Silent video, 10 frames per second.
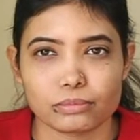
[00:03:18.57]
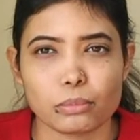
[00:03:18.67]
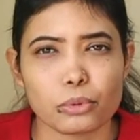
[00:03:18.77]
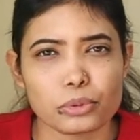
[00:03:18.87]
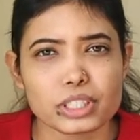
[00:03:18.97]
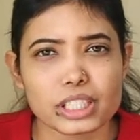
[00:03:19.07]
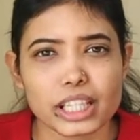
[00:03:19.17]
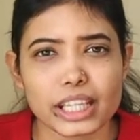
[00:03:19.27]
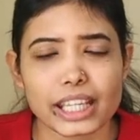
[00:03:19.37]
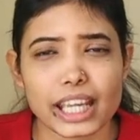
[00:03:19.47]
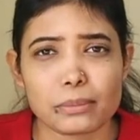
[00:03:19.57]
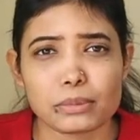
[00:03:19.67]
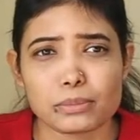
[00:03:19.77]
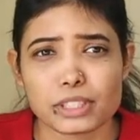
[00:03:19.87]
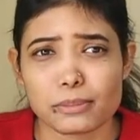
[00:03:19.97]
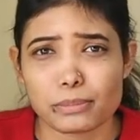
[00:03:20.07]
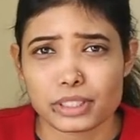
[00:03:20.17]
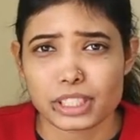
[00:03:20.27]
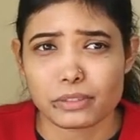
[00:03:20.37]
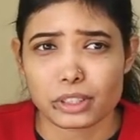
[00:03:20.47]
Mostly he kept himself
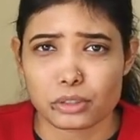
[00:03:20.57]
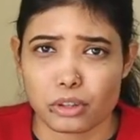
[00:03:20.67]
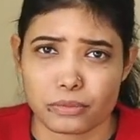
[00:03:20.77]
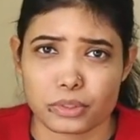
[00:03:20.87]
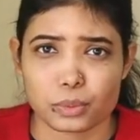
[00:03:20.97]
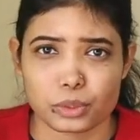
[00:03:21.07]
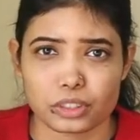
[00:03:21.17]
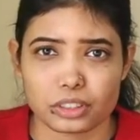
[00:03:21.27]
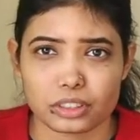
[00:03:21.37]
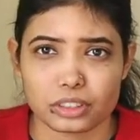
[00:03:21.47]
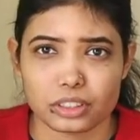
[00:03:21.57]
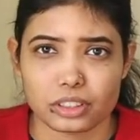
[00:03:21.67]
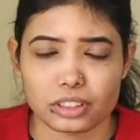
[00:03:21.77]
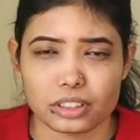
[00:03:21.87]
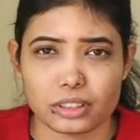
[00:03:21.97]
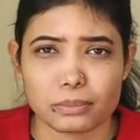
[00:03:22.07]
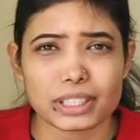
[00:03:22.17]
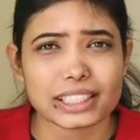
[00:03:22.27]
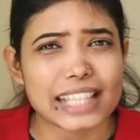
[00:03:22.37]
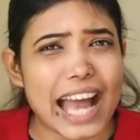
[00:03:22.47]
busy with his office work, but
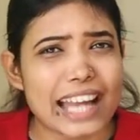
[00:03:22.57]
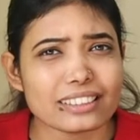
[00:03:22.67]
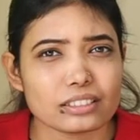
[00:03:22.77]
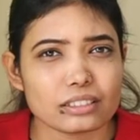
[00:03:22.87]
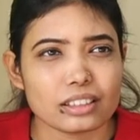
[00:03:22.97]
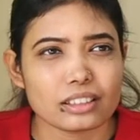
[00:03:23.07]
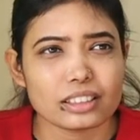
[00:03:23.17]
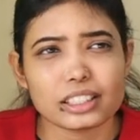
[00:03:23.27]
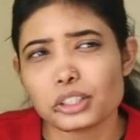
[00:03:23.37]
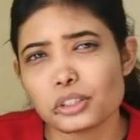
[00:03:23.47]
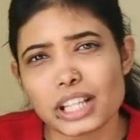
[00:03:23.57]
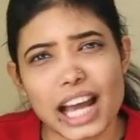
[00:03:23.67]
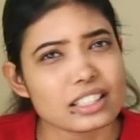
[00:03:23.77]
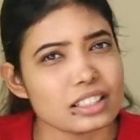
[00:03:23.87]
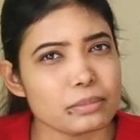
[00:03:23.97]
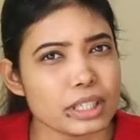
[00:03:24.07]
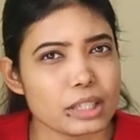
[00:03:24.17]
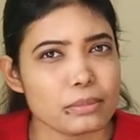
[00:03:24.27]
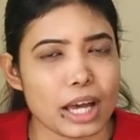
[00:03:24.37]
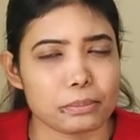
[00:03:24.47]
that did not actually make
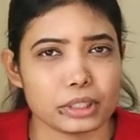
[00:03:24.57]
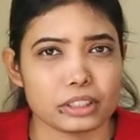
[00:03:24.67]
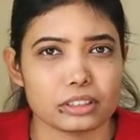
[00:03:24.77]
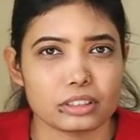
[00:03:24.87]
him happy.